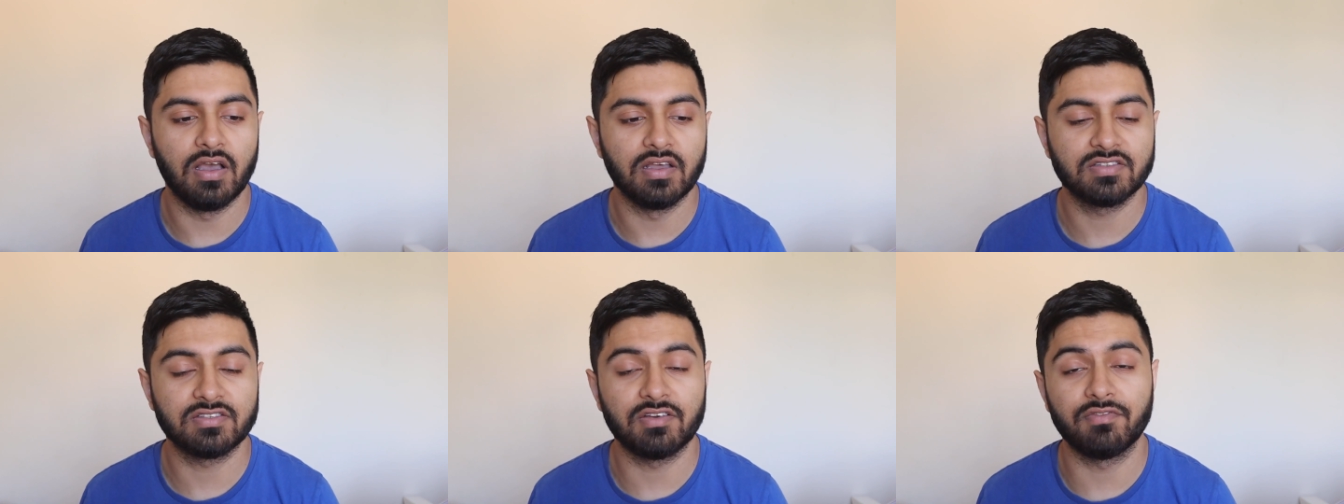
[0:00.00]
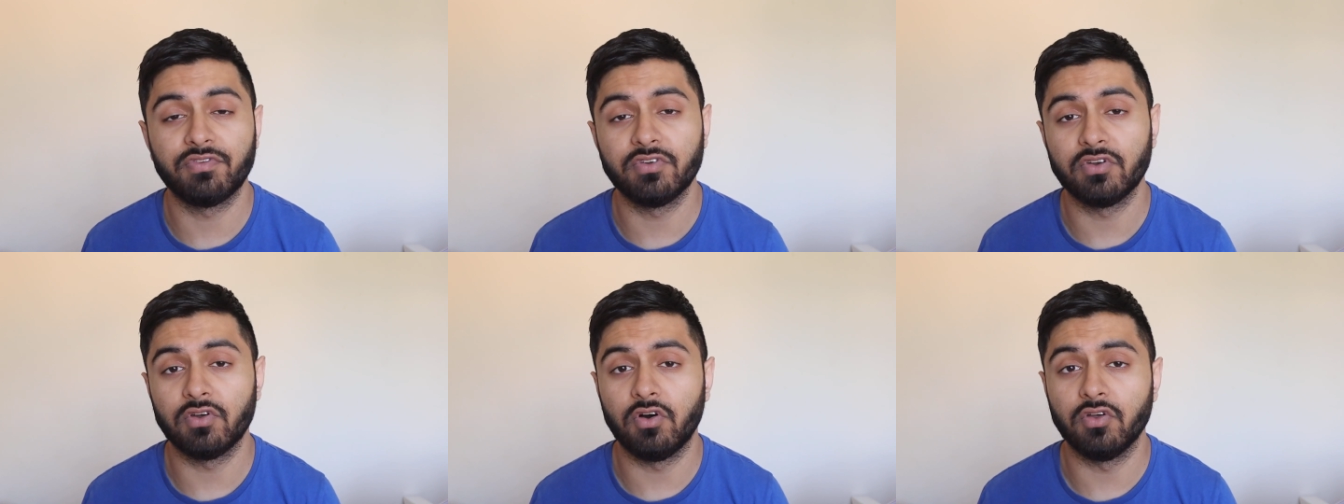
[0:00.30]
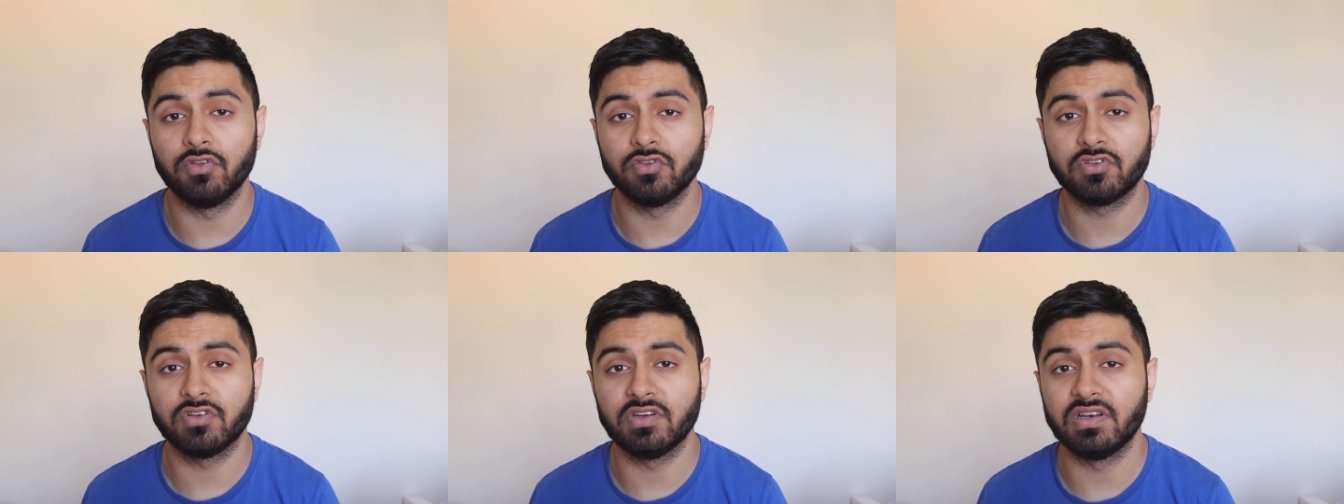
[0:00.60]
something
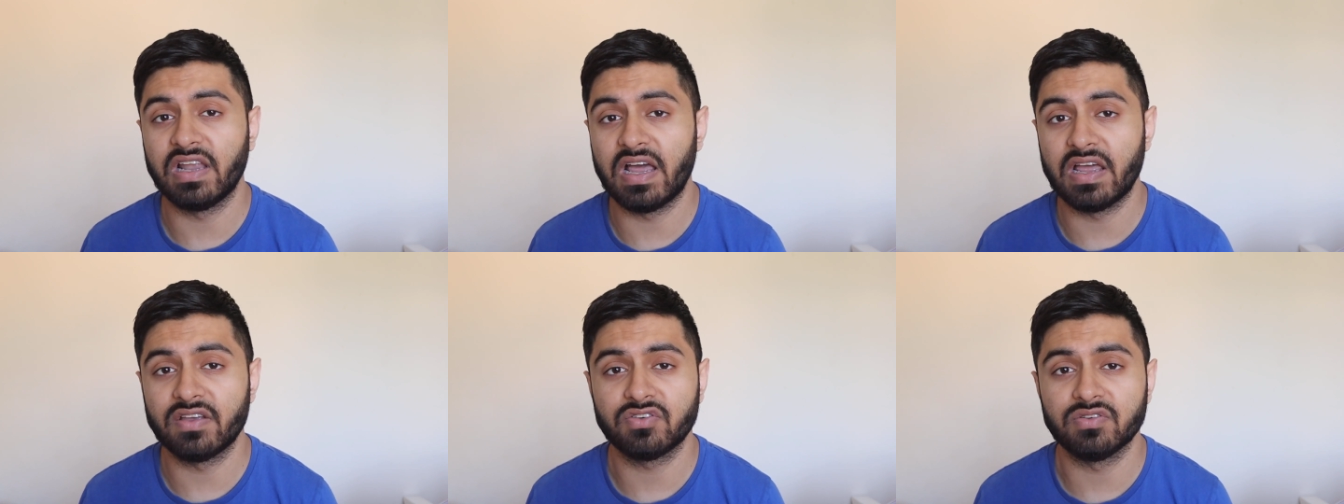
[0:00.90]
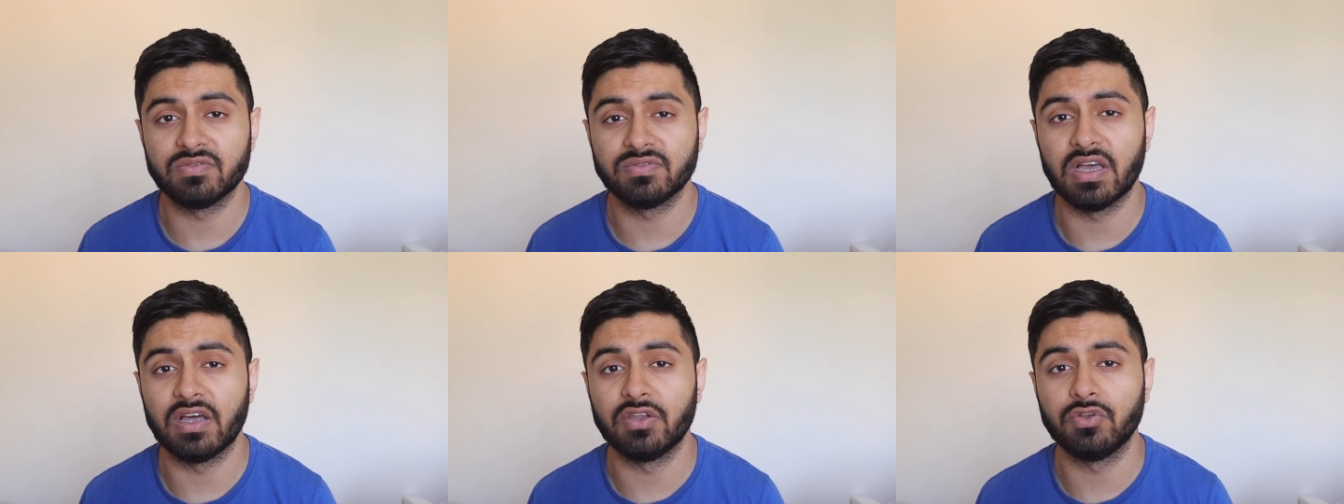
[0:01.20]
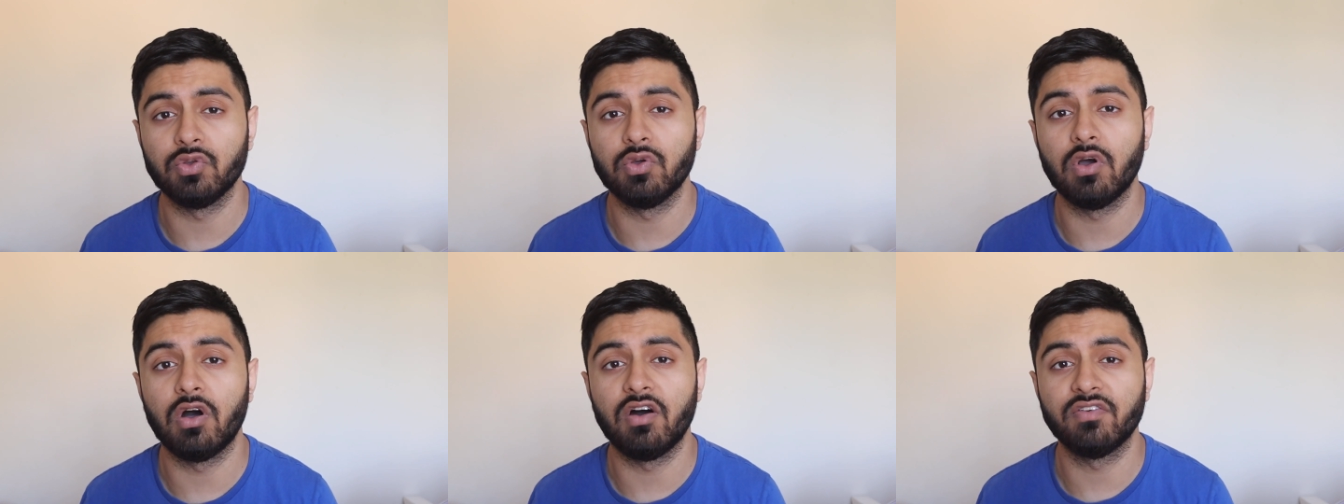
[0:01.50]
onto live streams that I
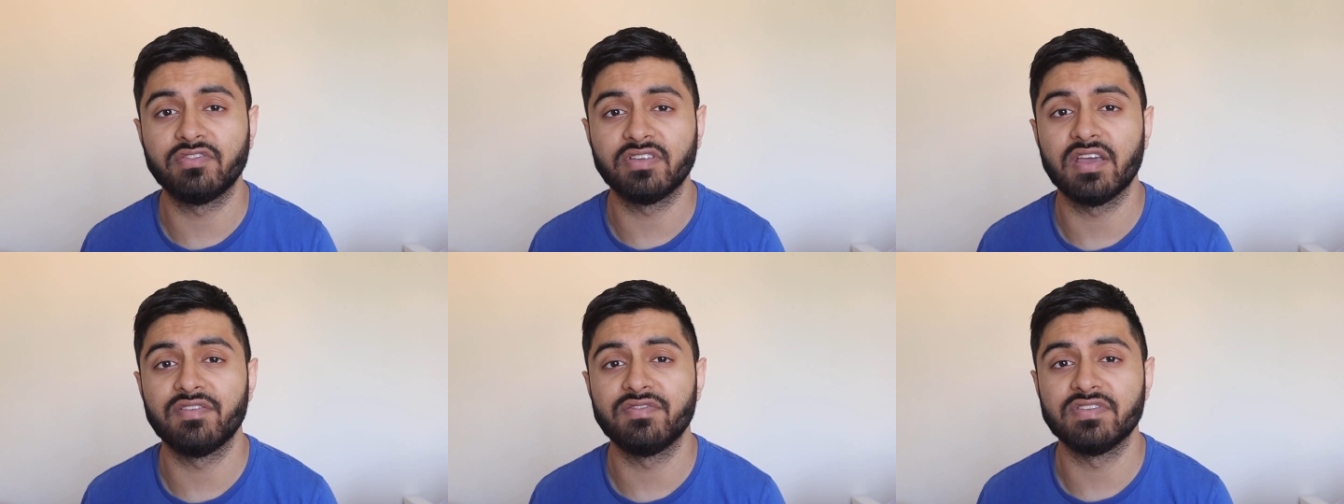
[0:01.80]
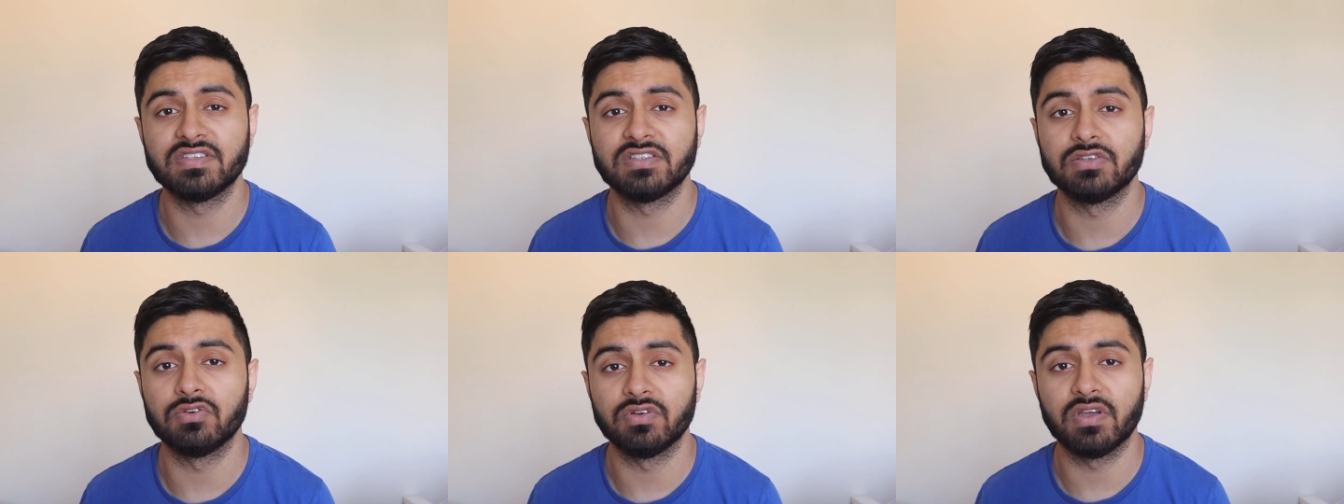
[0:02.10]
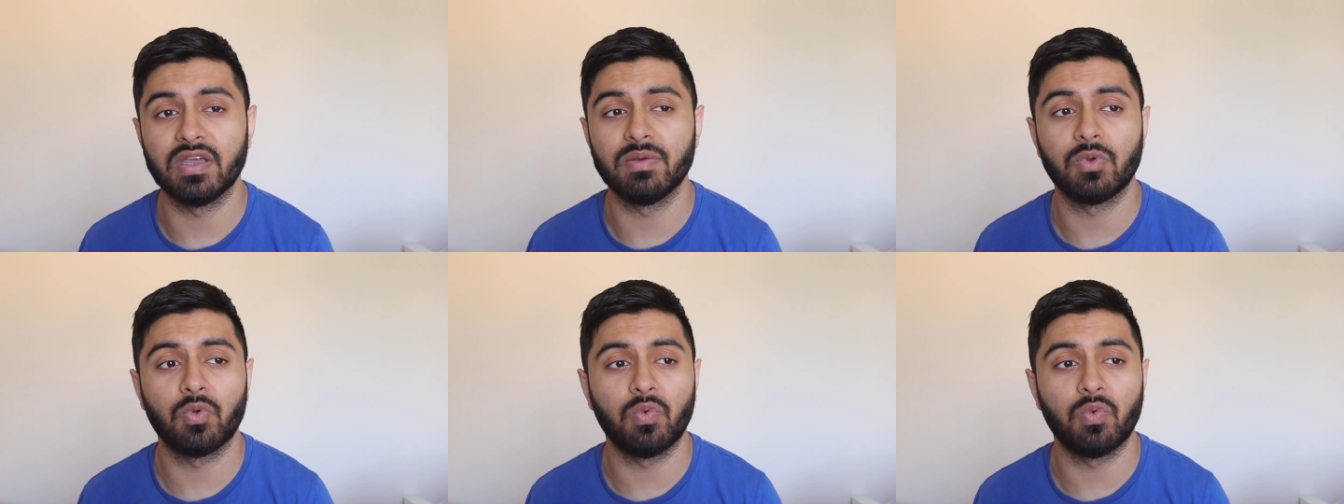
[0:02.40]
do after every single game.